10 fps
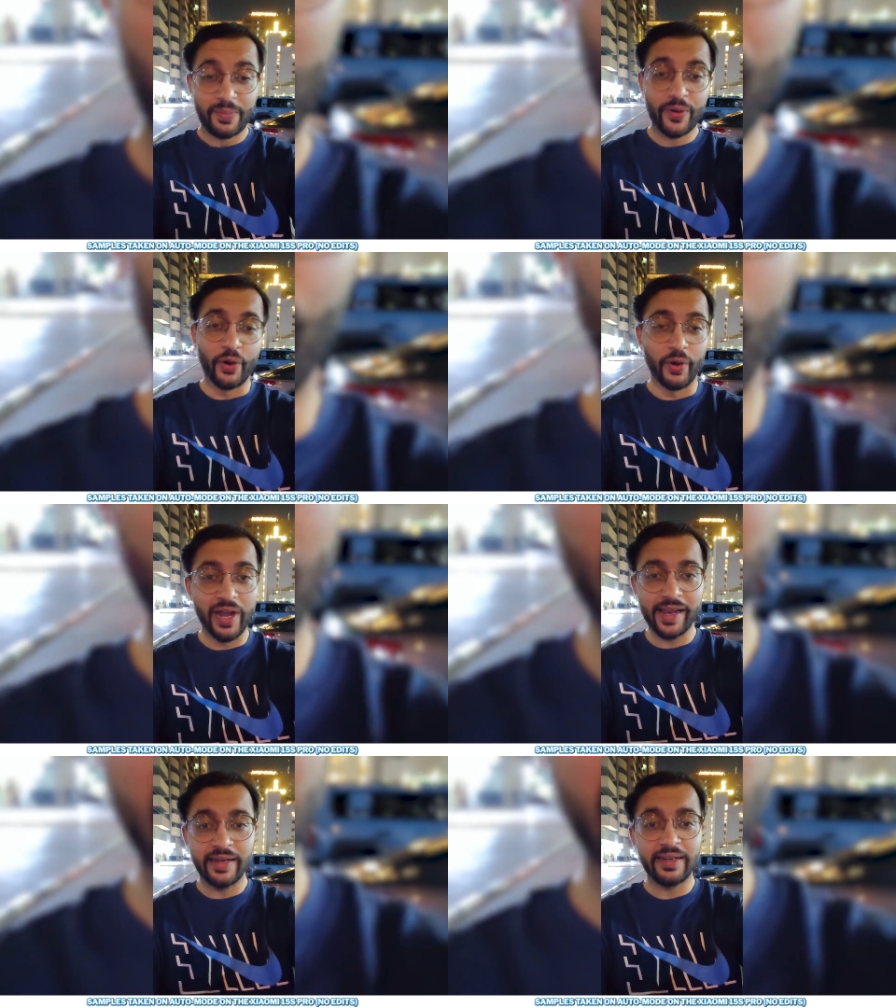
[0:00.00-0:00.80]
Pro,
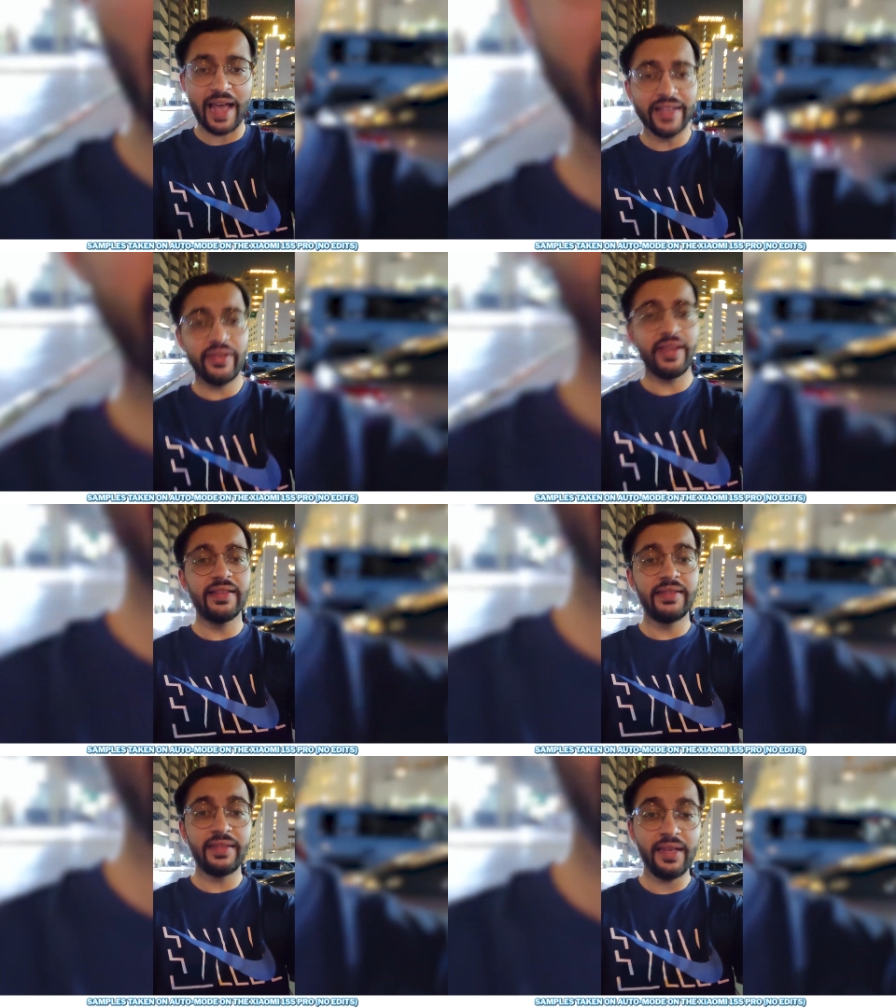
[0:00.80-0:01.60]
and as you
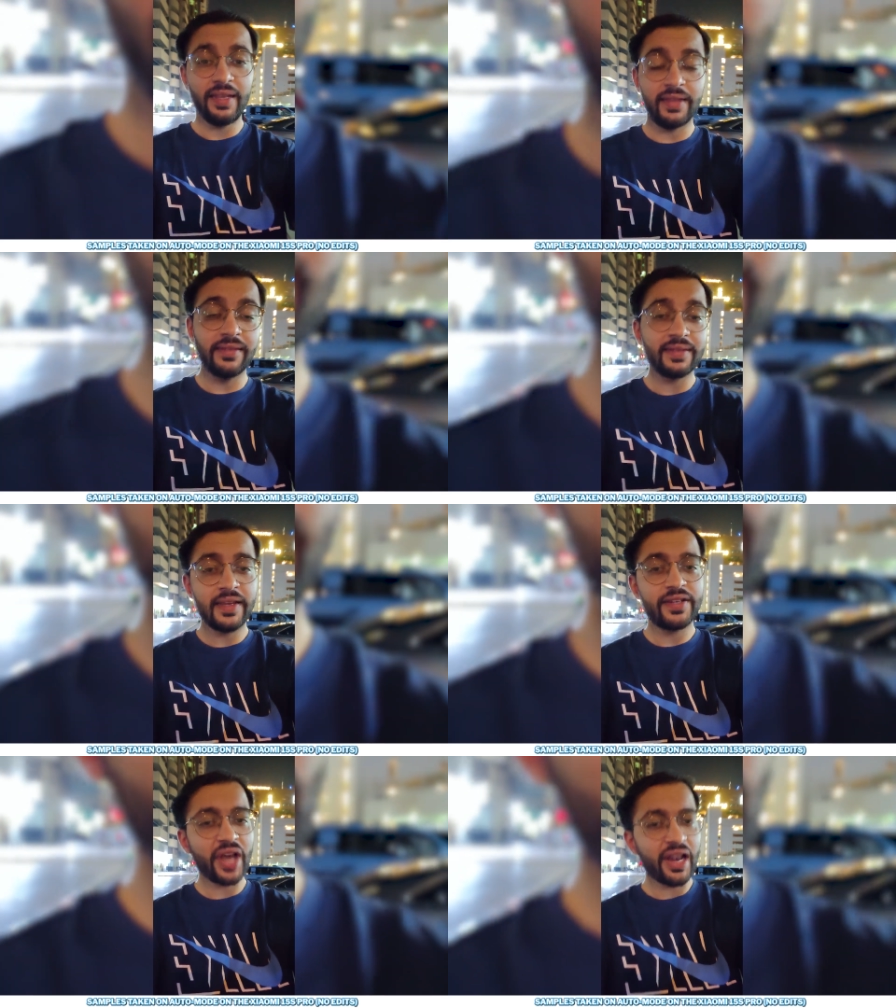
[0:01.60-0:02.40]
can see, this is
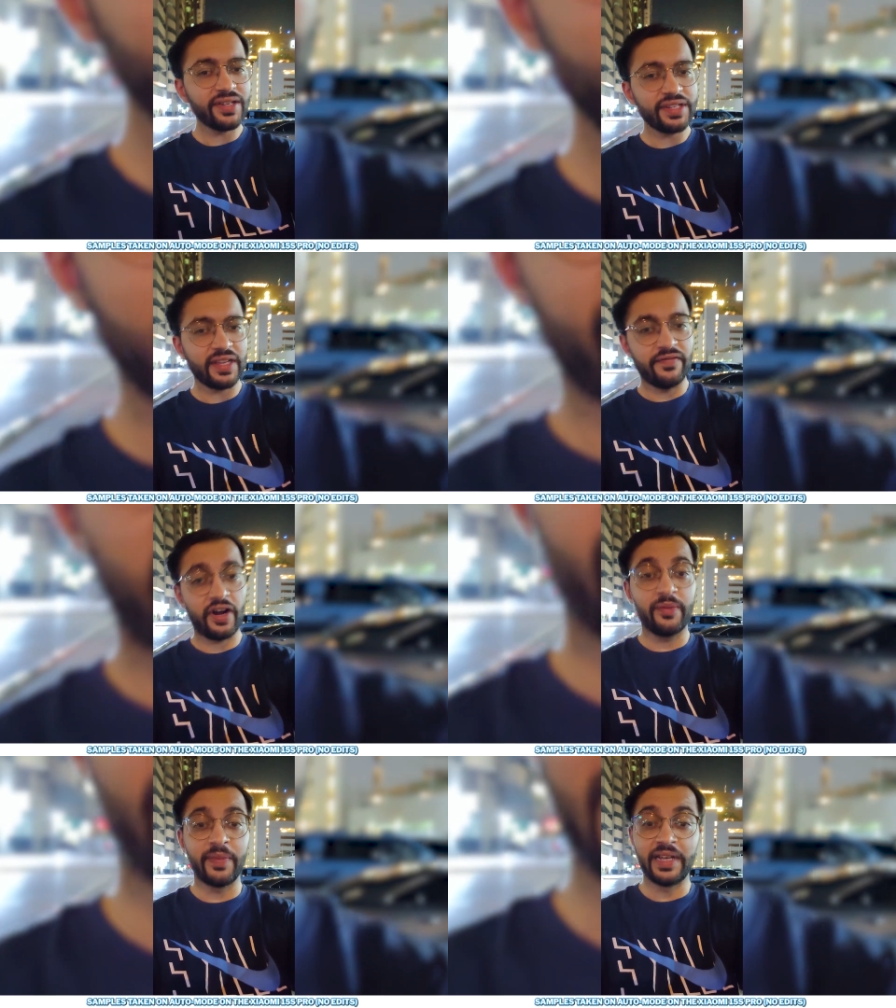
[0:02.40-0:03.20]
a challenging
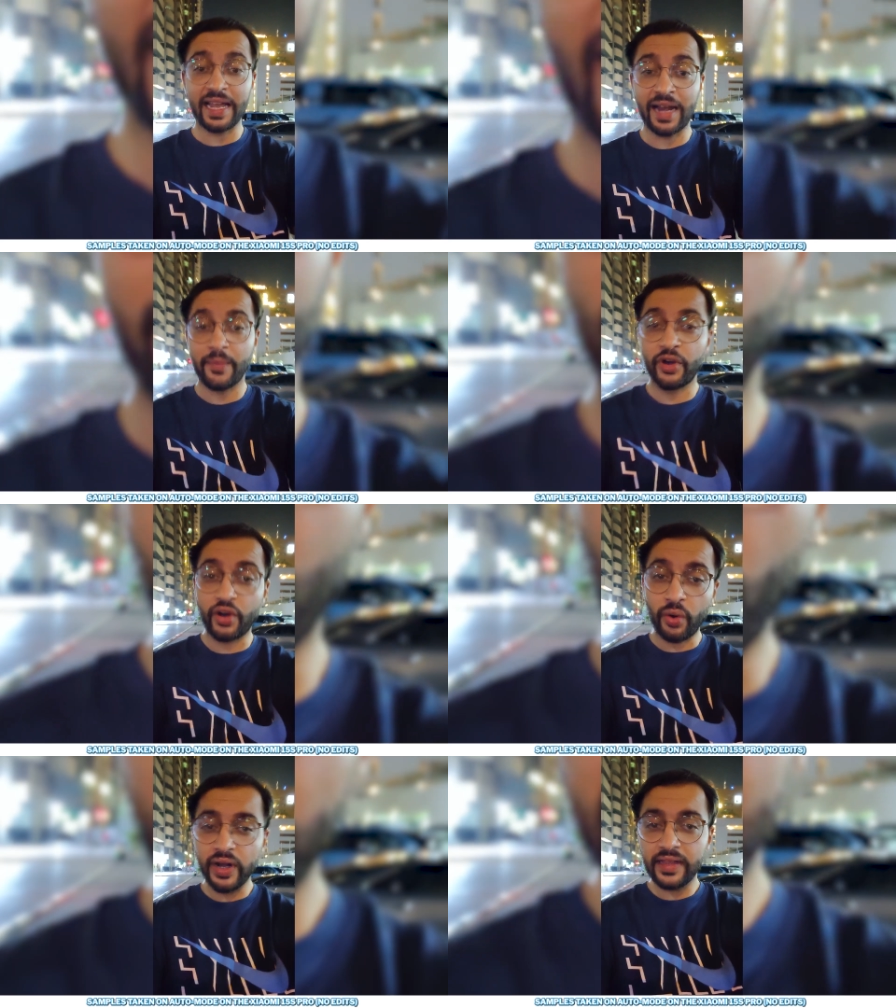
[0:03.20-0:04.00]
environment, and I'm
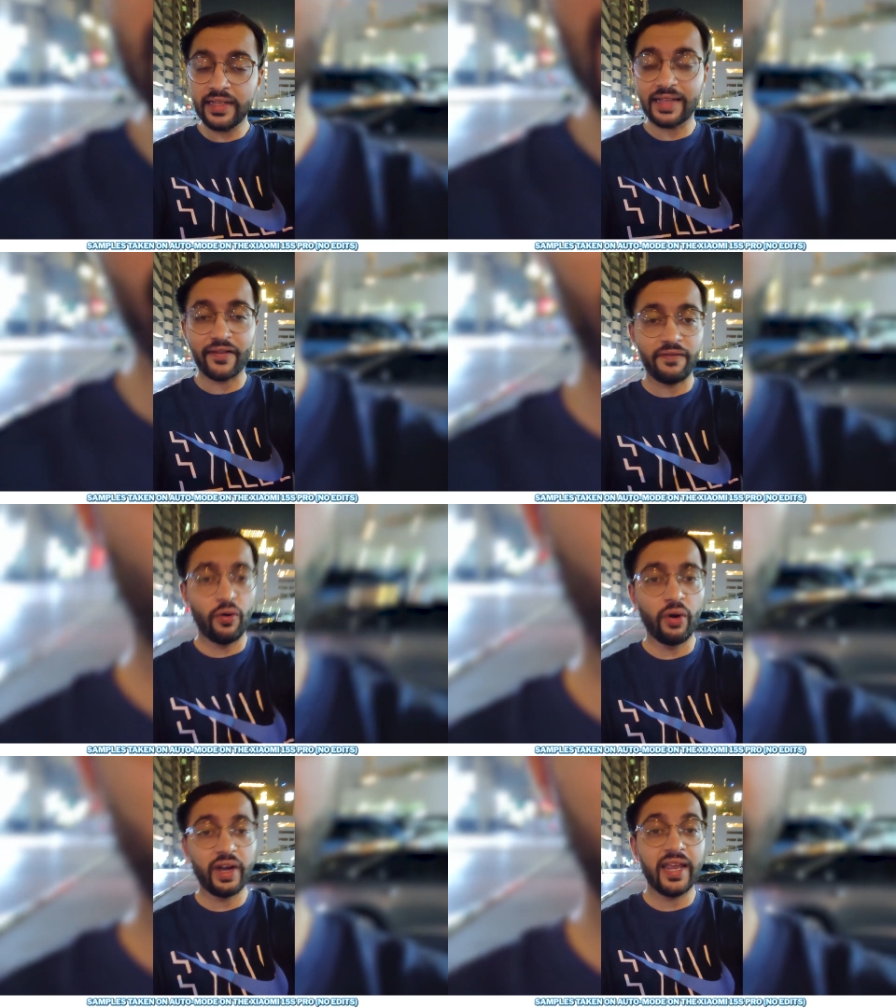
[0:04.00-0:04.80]
recording this at
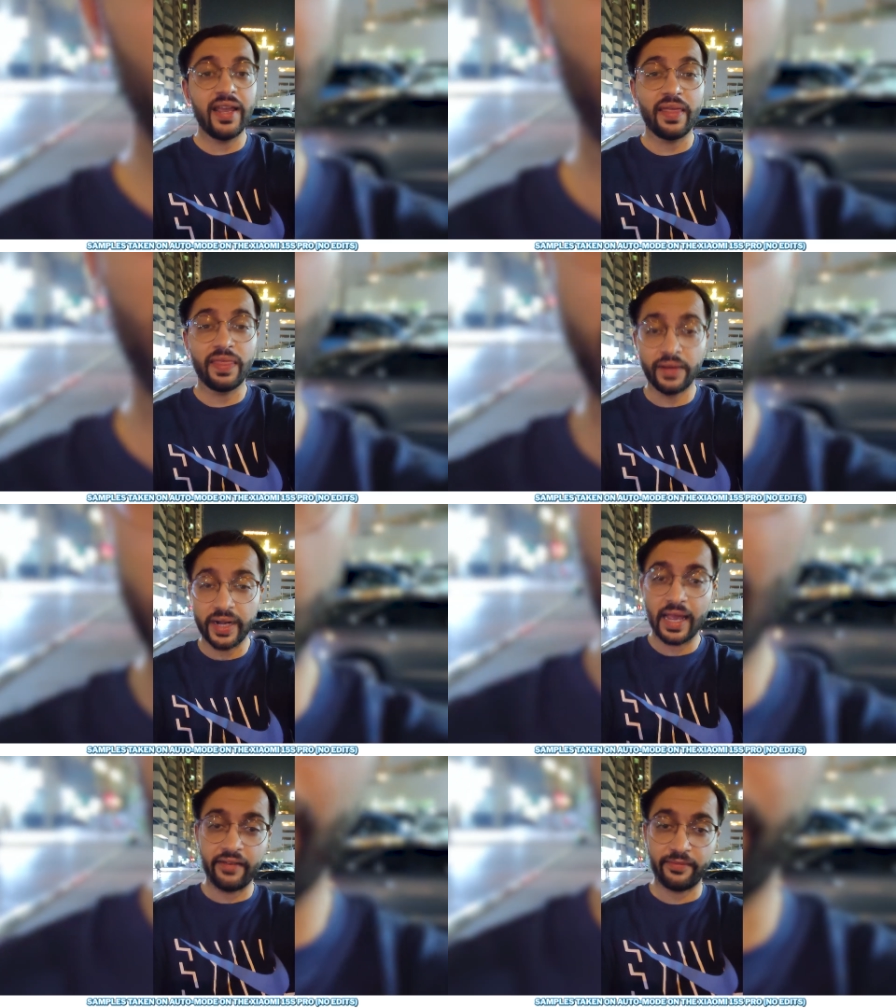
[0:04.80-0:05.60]
four K
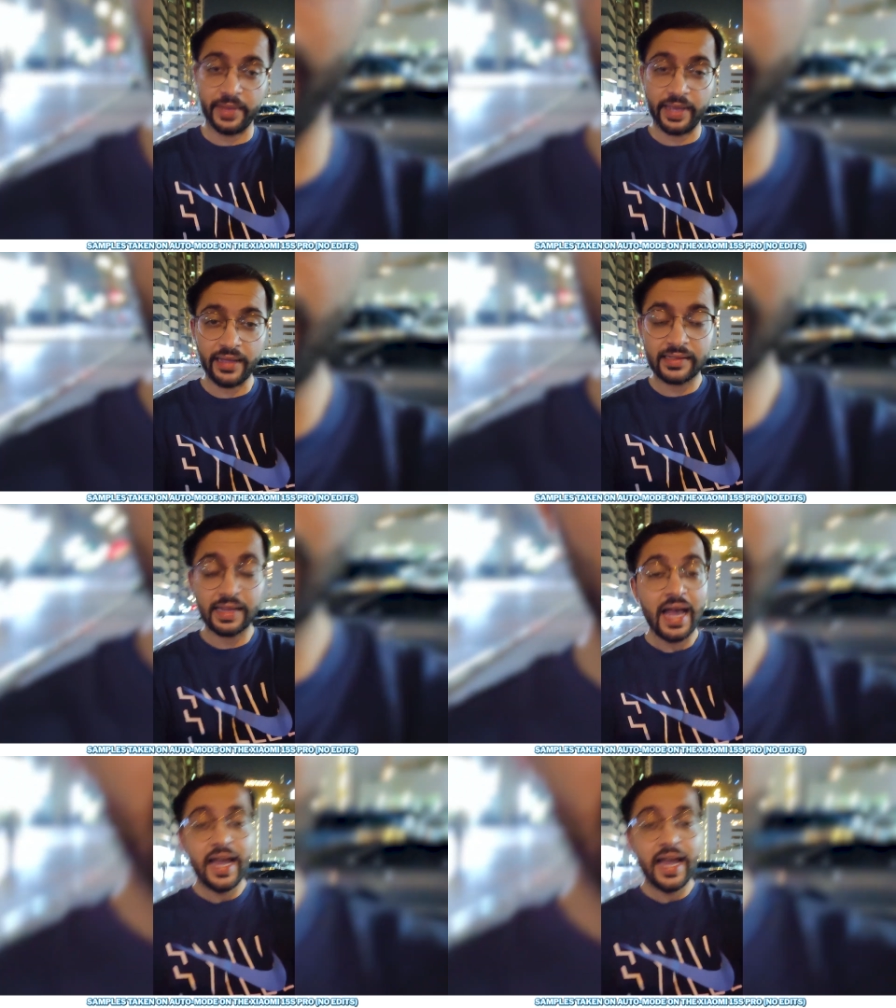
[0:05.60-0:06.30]
thirty F P S,